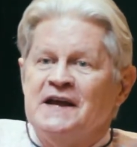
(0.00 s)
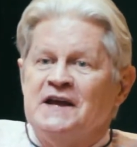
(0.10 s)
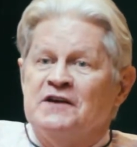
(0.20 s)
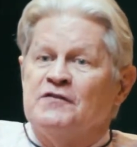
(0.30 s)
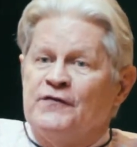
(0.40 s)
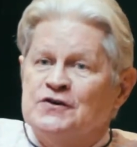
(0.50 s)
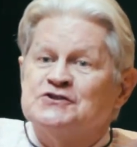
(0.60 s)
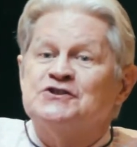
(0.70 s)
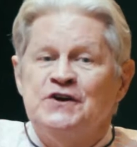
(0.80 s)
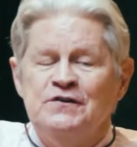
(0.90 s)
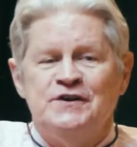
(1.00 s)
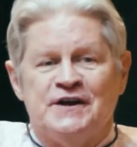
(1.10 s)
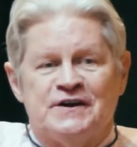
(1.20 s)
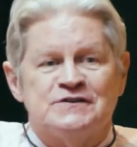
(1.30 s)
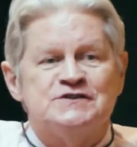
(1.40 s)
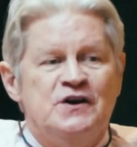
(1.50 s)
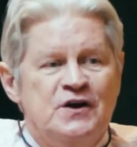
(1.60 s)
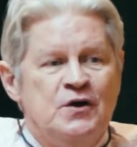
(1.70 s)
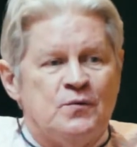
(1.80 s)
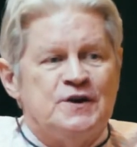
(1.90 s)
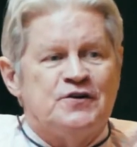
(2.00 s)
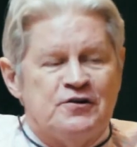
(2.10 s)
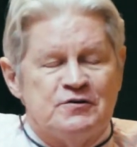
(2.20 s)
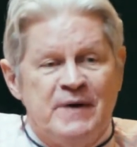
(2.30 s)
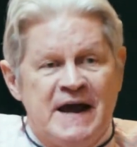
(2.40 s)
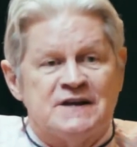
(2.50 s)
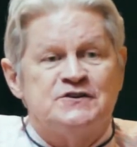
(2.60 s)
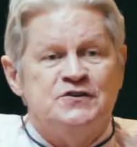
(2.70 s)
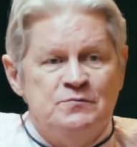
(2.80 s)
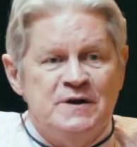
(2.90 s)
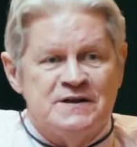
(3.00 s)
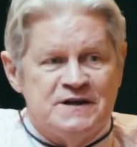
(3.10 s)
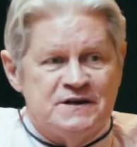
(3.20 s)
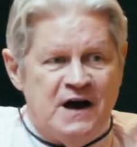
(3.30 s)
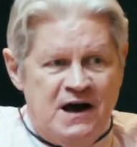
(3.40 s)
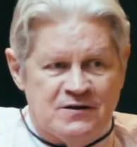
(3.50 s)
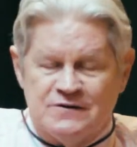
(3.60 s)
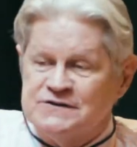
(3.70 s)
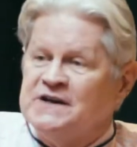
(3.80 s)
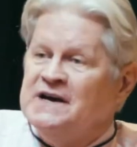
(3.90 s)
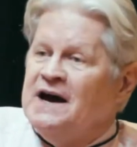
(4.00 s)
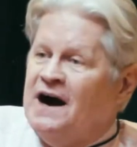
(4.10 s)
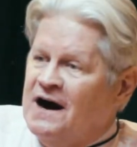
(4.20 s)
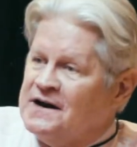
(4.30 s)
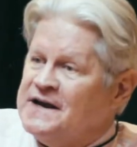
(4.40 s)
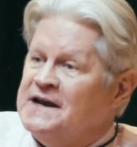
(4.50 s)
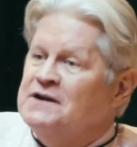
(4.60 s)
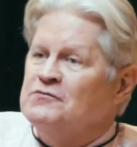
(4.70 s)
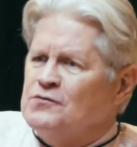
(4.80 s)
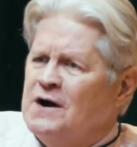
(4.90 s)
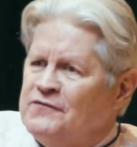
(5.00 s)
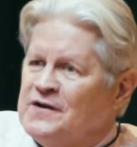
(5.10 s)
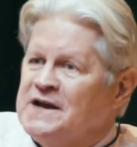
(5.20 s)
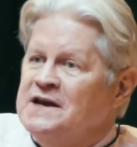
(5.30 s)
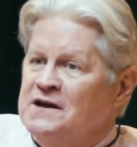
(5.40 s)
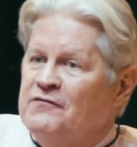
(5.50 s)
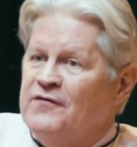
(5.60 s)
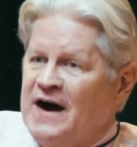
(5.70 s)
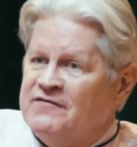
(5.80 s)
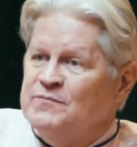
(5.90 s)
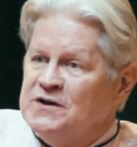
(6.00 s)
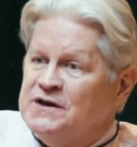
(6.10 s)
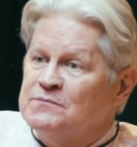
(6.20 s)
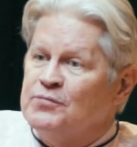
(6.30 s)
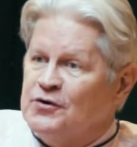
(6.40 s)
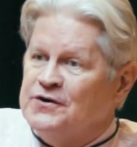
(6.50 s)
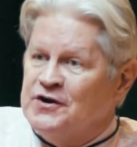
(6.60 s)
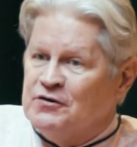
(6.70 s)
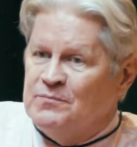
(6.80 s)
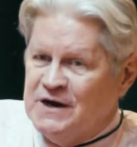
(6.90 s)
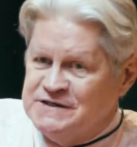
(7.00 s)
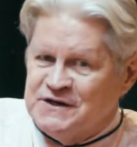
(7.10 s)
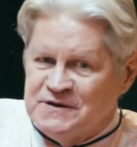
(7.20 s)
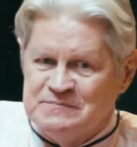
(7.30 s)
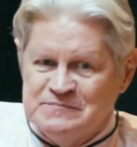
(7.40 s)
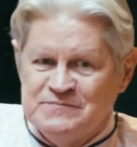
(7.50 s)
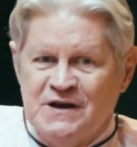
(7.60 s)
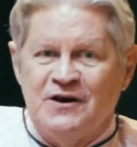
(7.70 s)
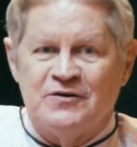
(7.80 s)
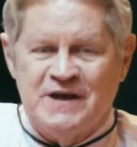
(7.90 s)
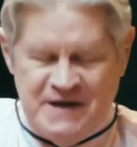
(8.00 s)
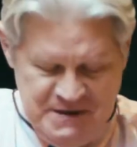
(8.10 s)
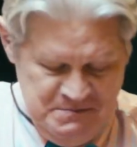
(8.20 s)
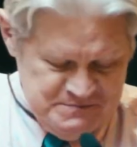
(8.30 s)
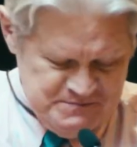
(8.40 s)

in the first 2 years, we turned back $2 million on a roughly $5 million per year budget, okay?